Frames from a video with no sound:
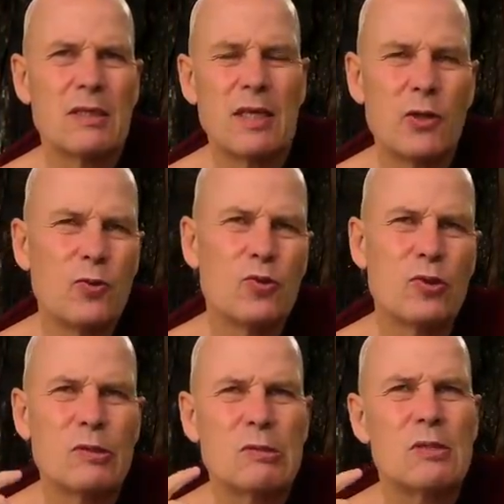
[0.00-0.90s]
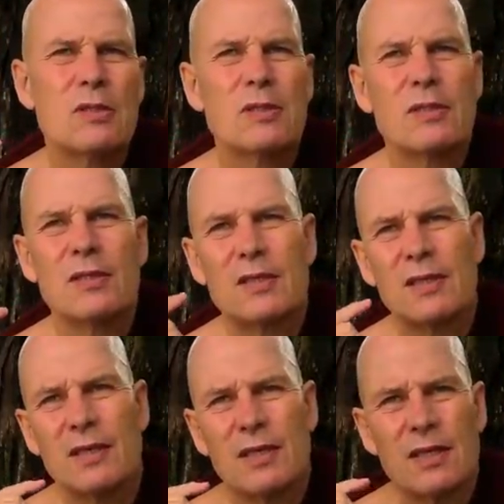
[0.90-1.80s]
delusions,
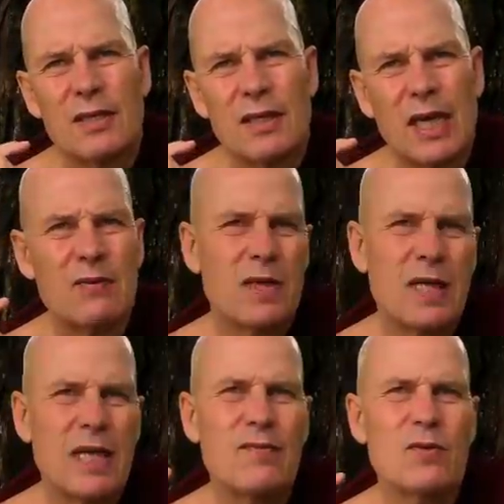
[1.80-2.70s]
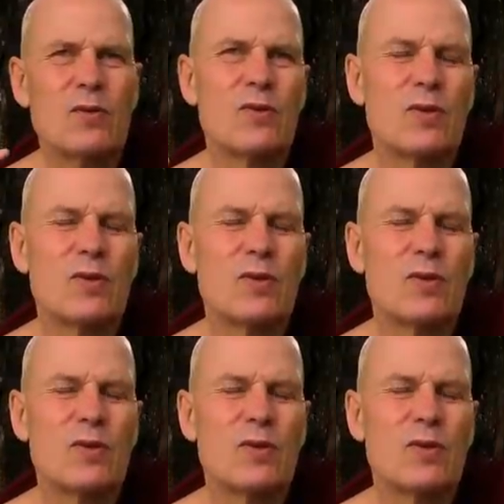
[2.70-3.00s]
and what have you,